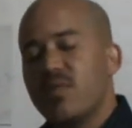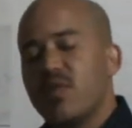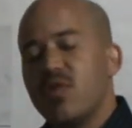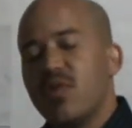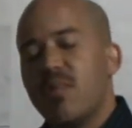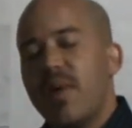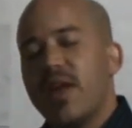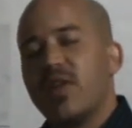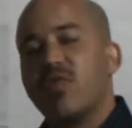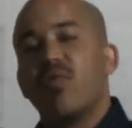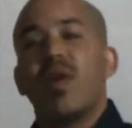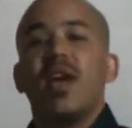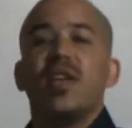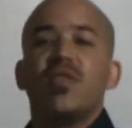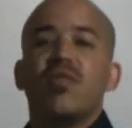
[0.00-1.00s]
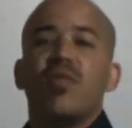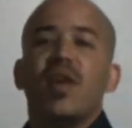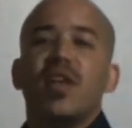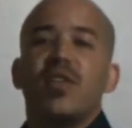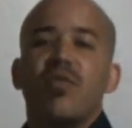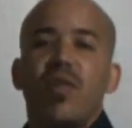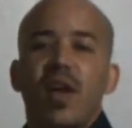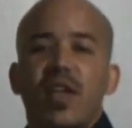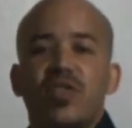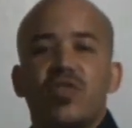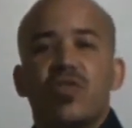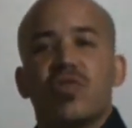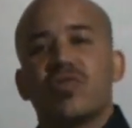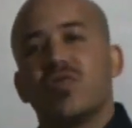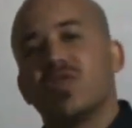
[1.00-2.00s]
you know, my
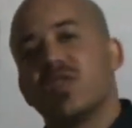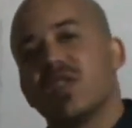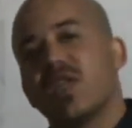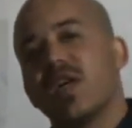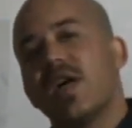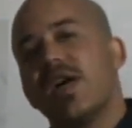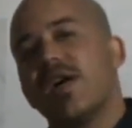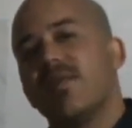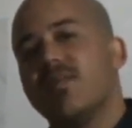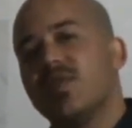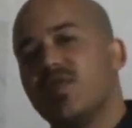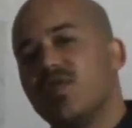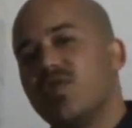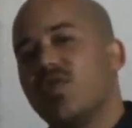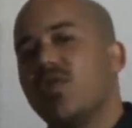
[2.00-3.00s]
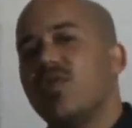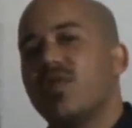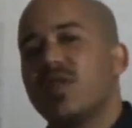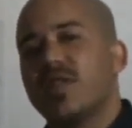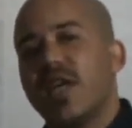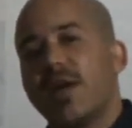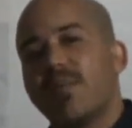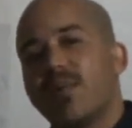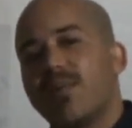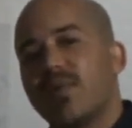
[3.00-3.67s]
great-great-grandchildren to come and to know the type of